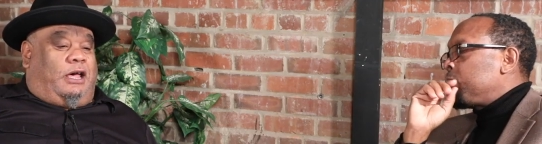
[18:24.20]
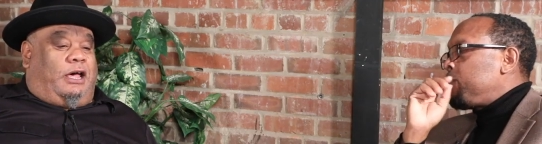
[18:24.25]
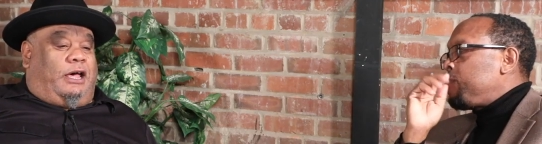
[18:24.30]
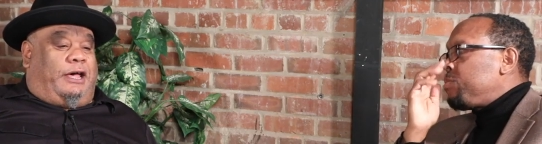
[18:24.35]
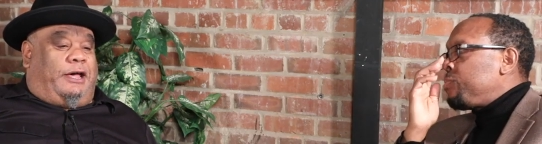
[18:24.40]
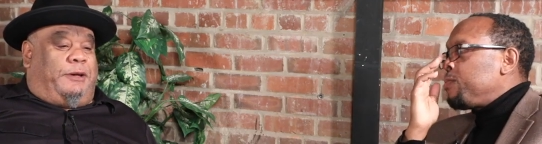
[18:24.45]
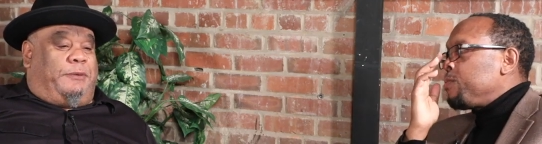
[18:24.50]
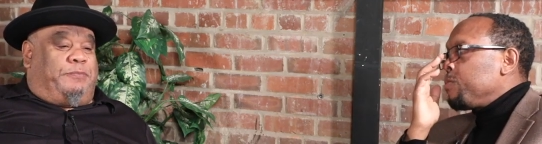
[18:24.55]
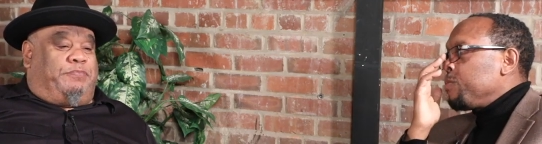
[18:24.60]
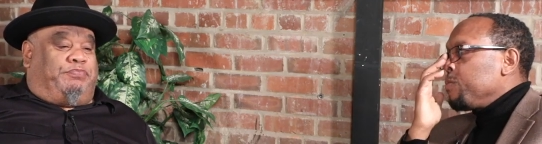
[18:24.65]

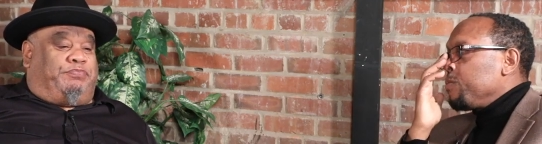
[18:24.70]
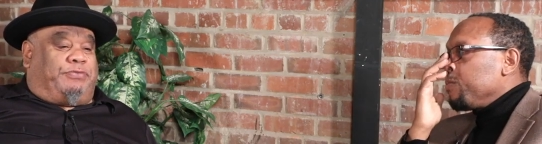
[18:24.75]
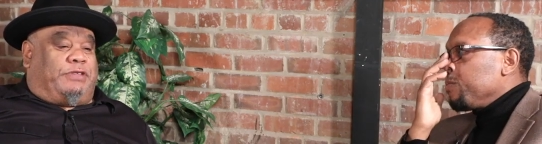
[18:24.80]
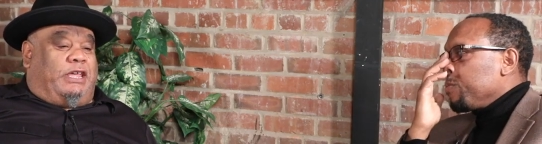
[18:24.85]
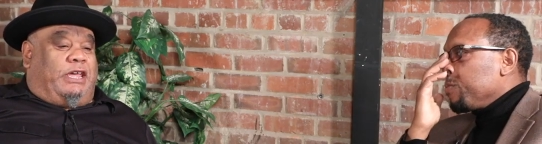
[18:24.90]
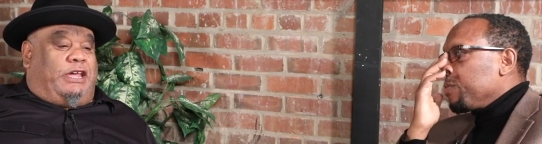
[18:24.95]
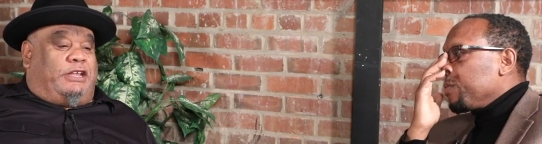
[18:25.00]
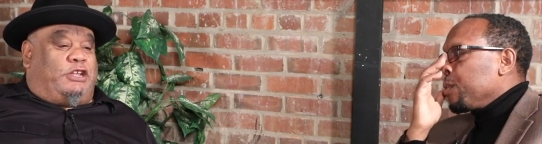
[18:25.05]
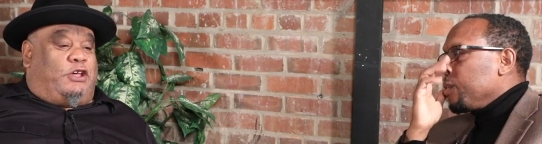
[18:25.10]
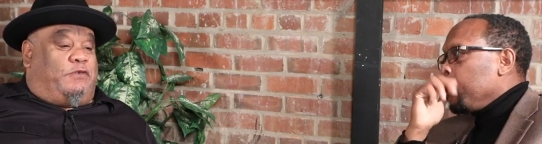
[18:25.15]
Speaker 1: no,
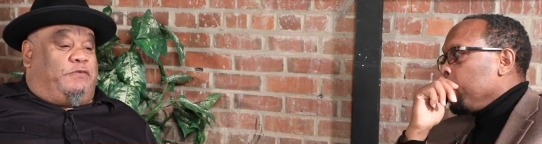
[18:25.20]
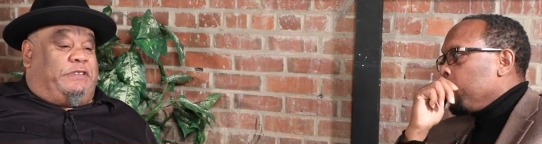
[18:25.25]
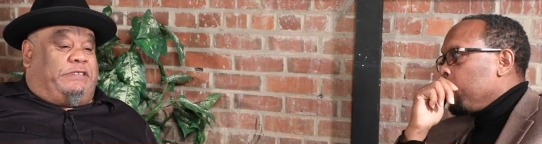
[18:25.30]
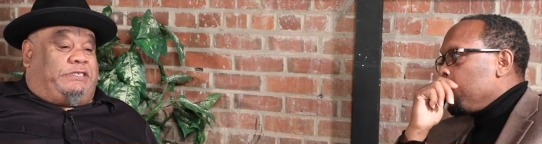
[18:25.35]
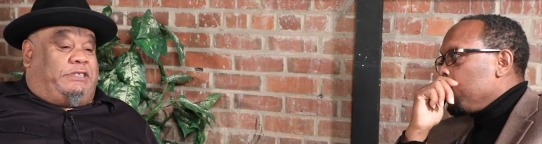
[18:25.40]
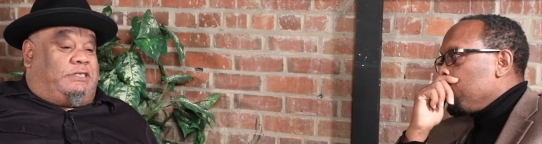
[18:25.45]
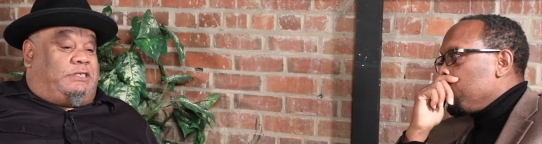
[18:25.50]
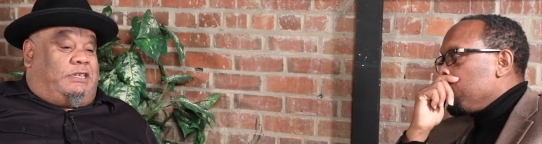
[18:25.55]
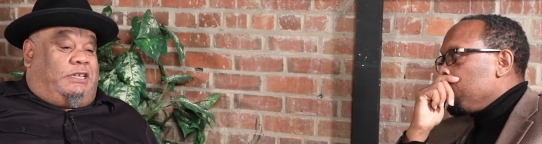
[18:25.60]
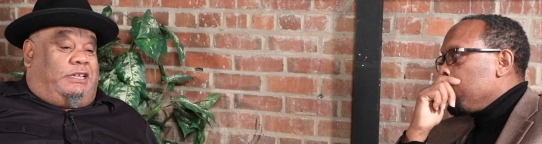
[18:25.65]

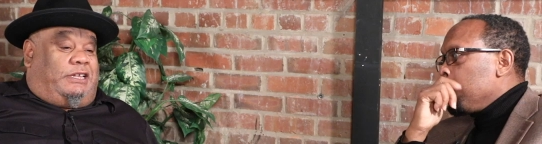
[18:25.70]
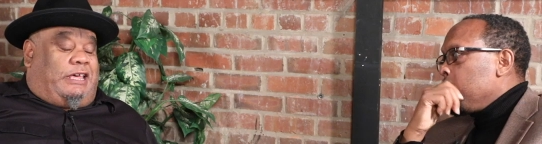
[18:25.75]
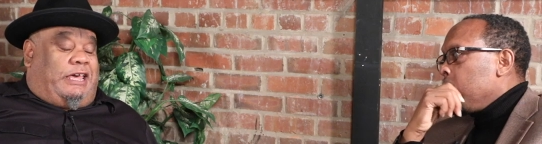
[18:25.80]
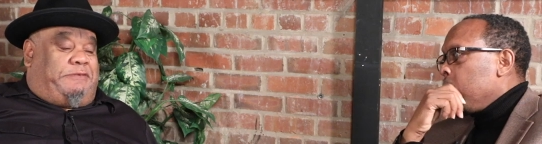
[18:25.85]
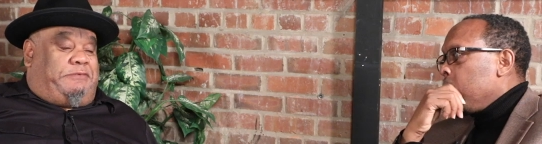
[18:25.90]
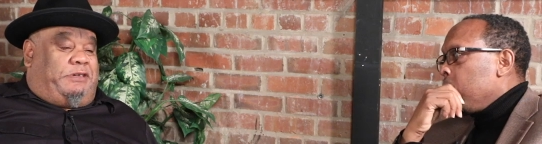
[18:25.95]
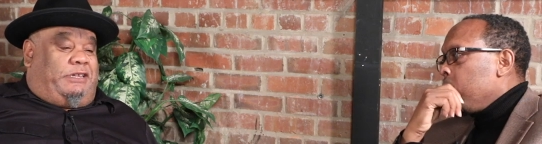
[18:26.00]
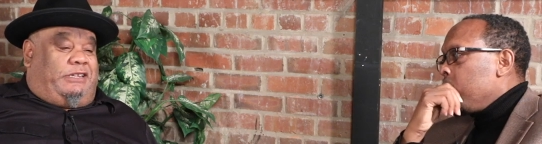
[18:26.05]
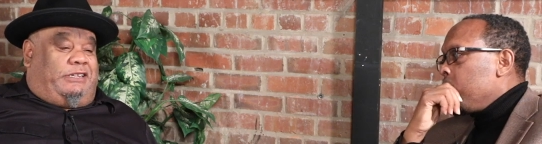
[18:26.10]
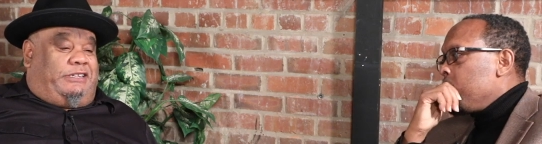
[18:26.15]
this is a, I
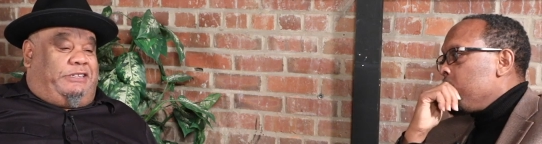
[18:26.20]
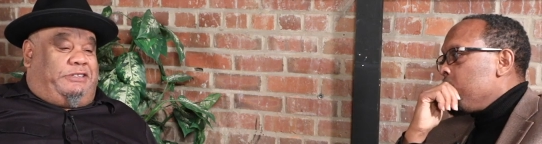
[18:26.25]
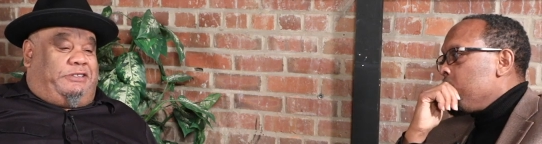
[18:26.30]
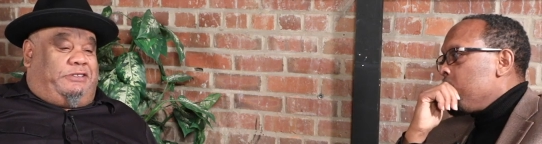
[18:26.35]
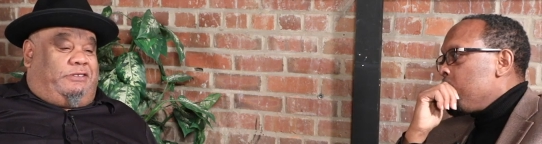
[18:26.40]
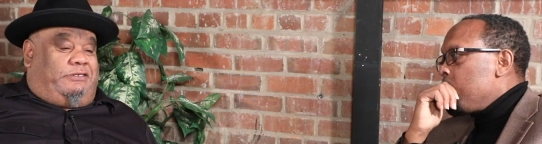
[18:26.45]
mean,